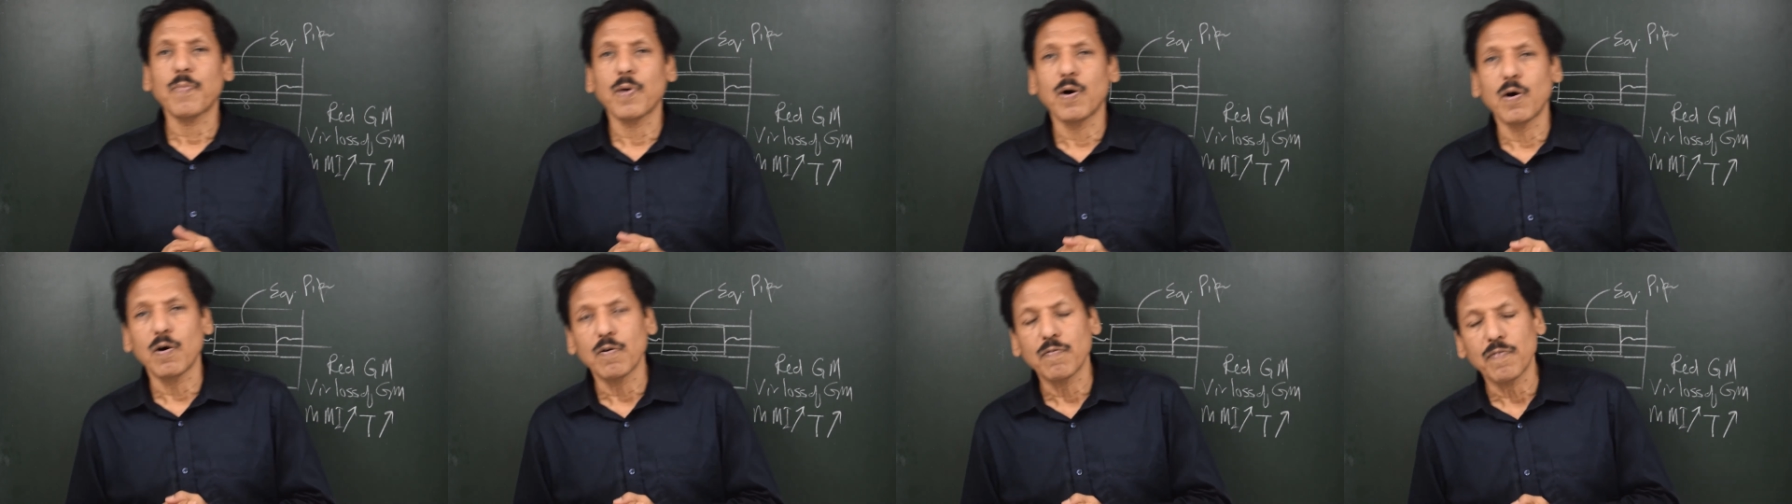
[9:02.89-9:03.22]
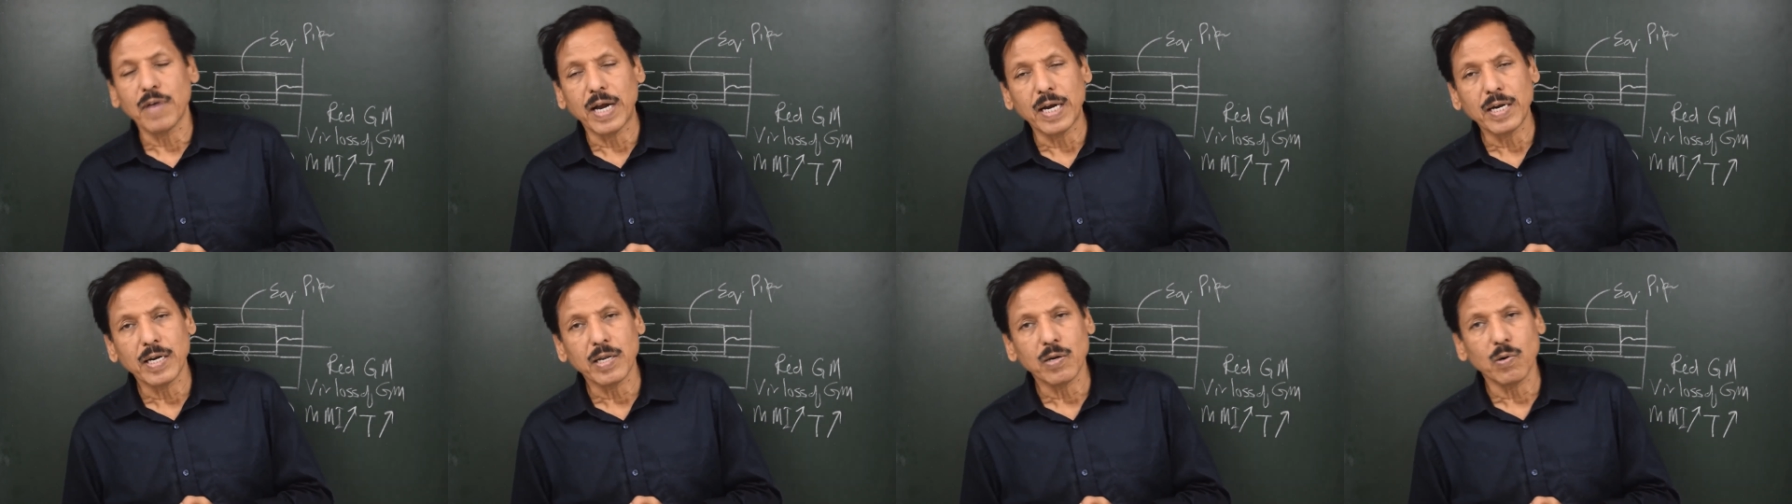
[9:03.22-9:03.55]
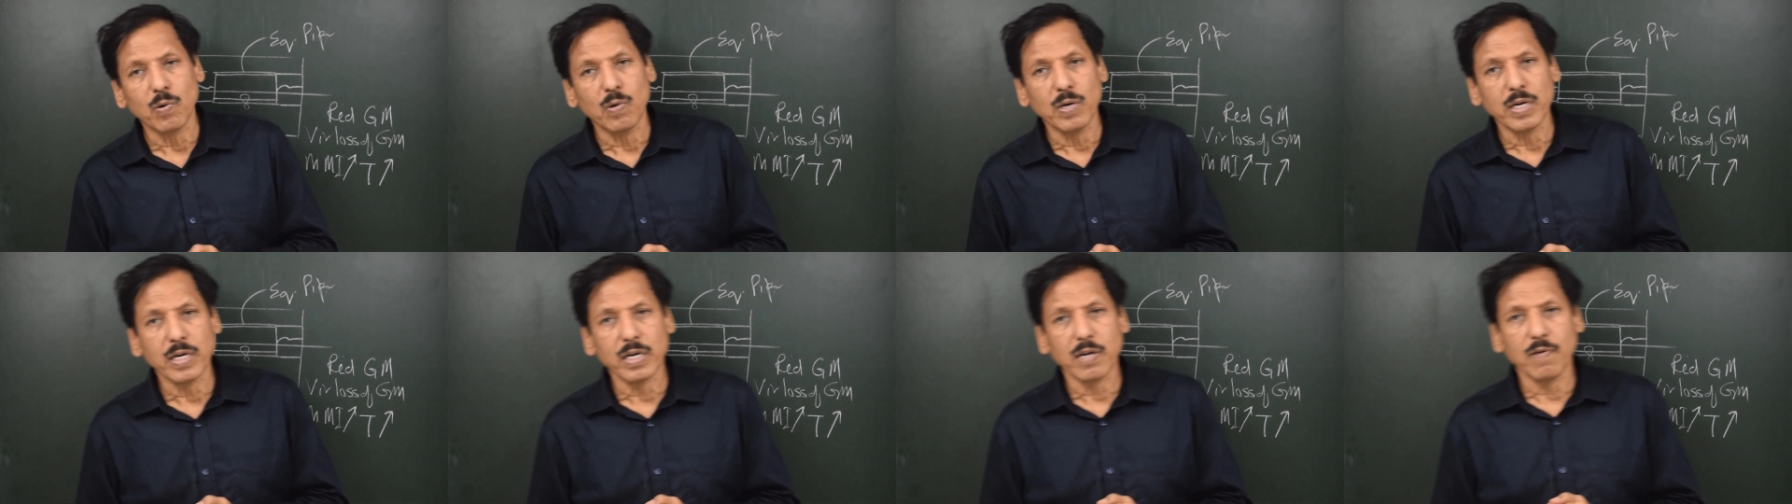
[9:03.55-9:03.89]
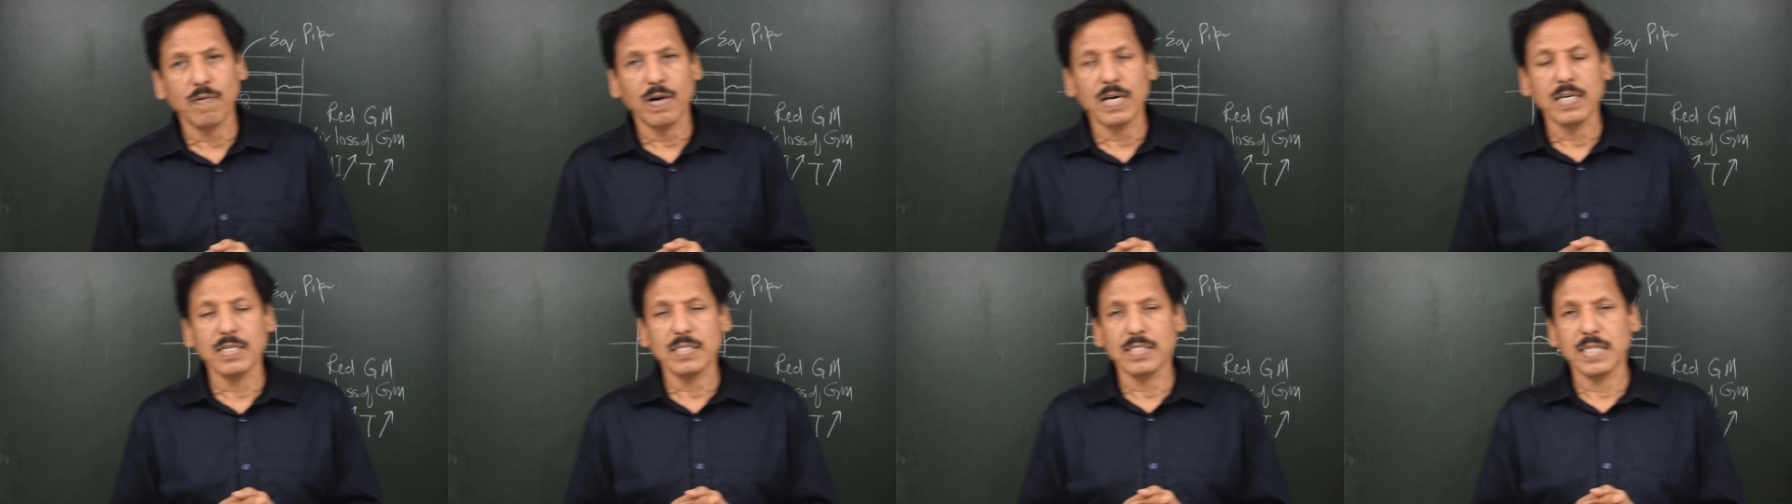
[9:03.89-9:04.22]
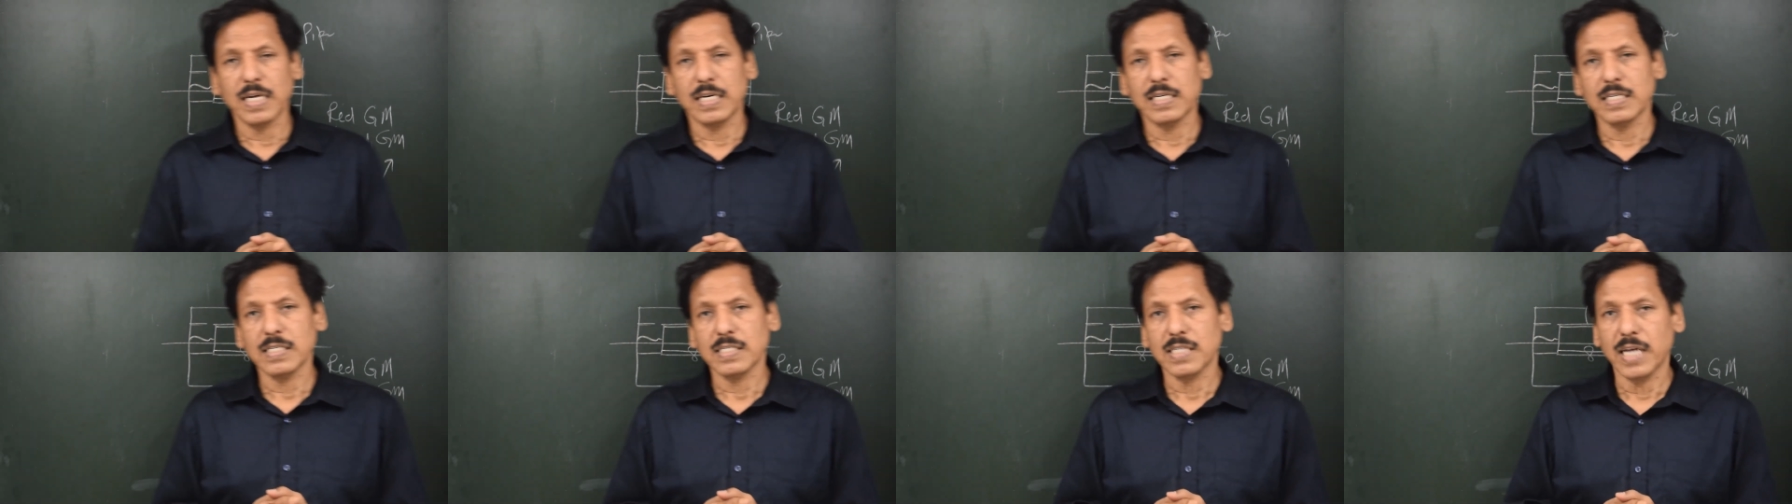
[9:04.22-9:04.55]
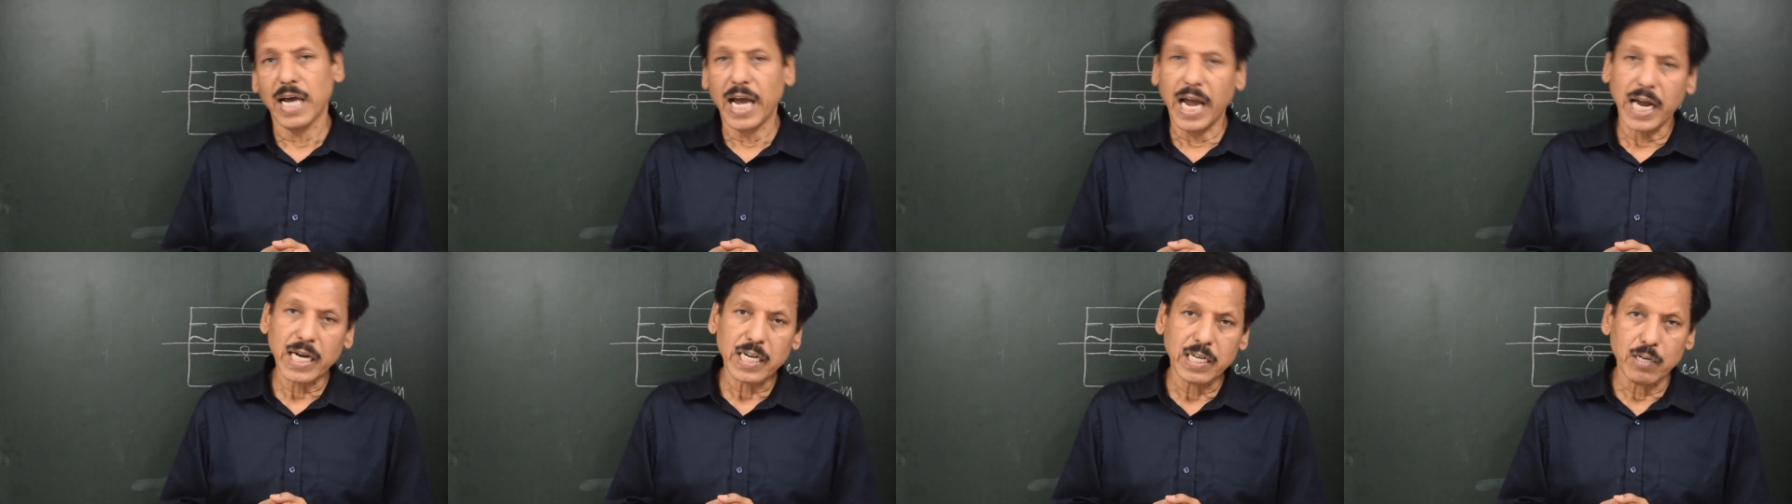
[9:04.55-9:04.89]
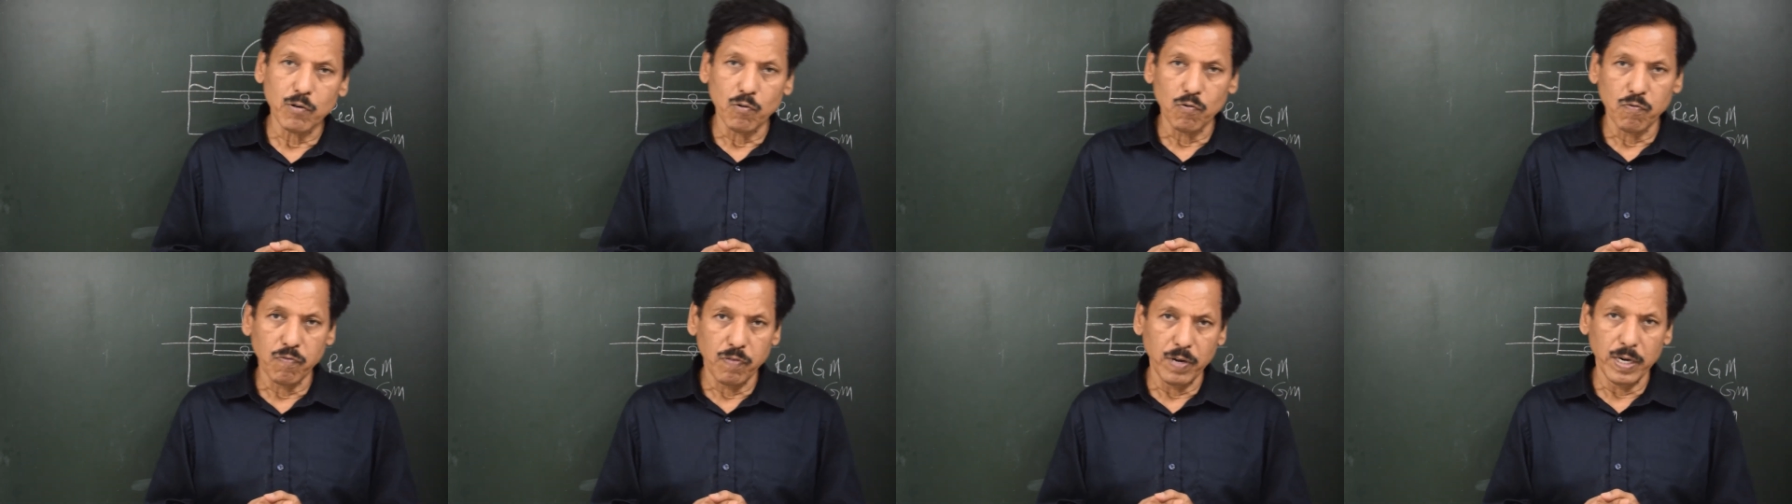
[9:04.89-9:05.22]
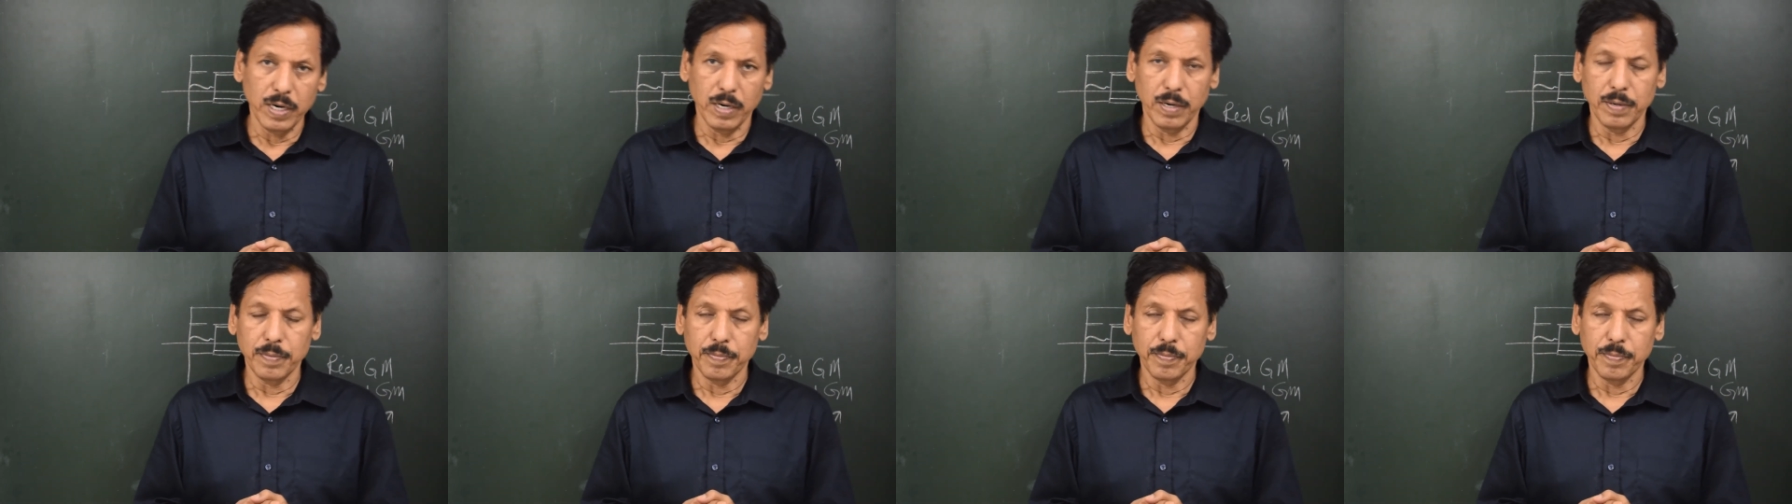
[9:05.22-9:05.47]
of anti-rolling device, that is the active fin.